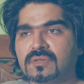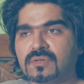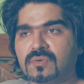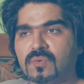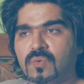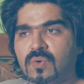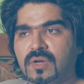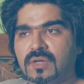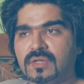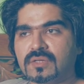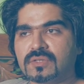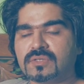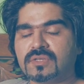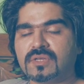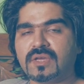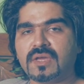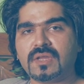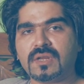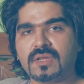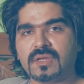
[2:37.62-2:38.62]
quite
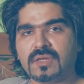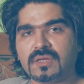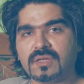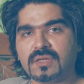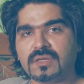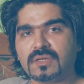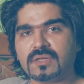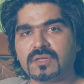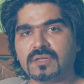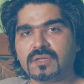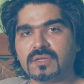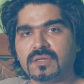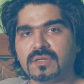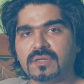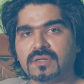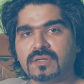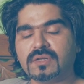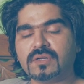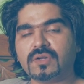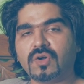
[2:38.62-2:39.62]
caring,
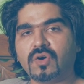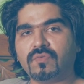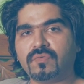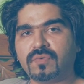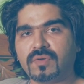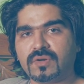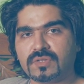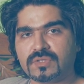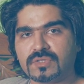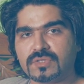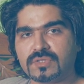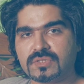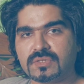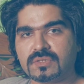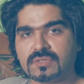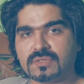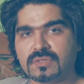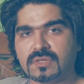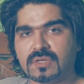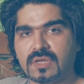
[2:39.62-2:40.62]
did offer us
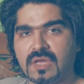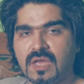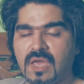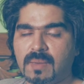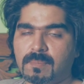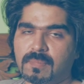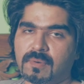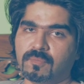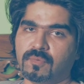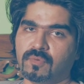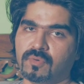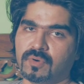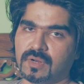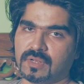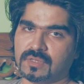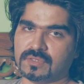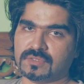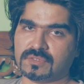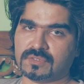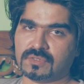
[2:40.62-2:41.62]
Apple
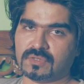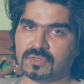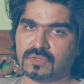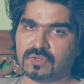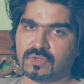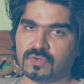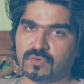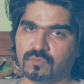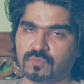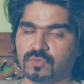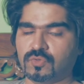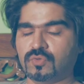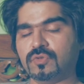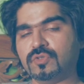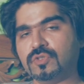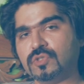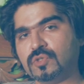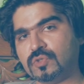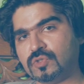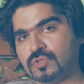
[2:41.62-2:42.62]
ProRes for
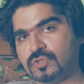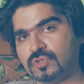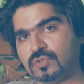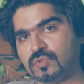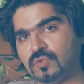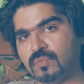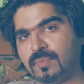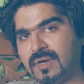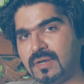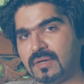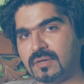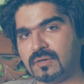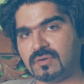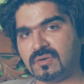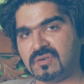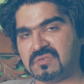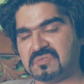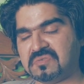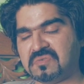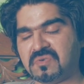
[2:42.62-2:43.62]
those users who might
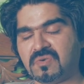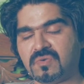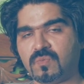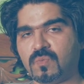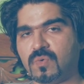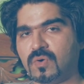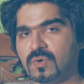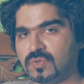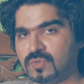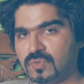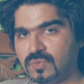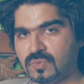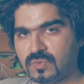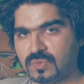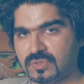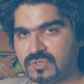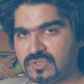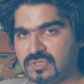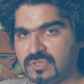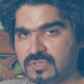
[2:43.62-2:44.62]
not want to go
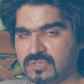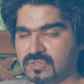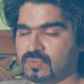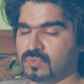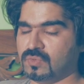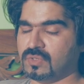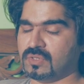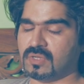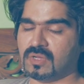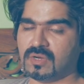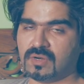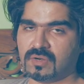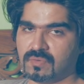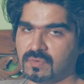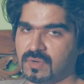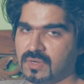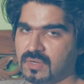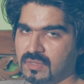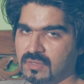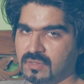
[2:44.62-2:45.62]
and sit and do the color
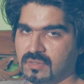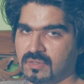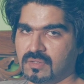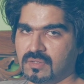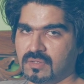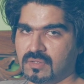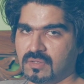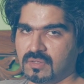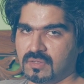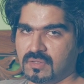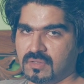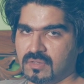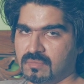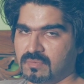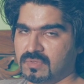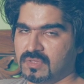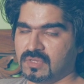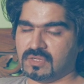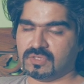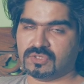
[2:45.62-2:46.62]
grading. I
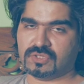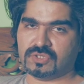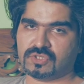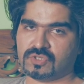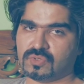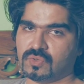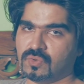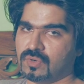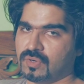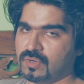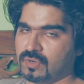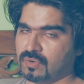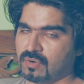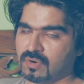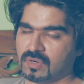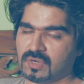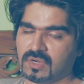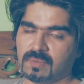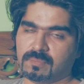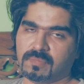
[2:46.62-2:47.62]
mean, they can just go and
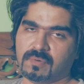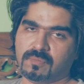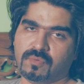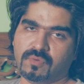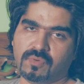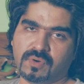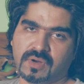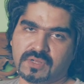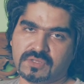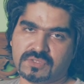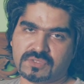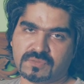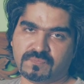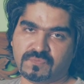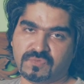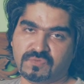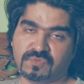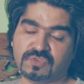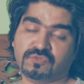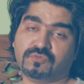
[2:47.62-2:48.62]
record in Apple ProRes,
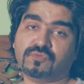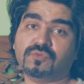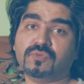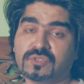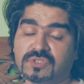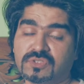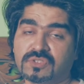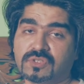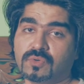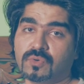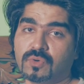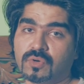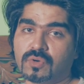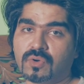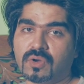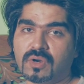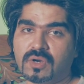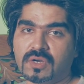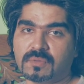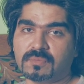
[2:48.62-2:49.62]
which of course is a good
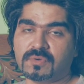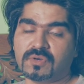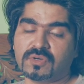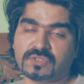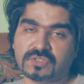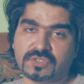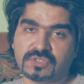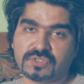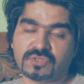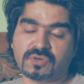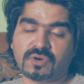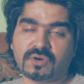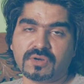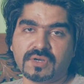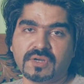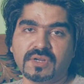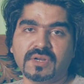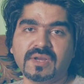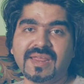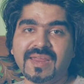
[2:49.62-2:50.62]
quality because it's
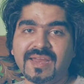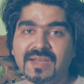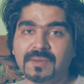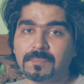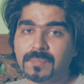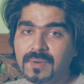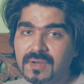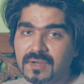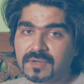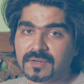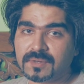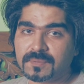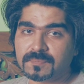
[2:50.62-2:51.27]
recorded in 8-bit,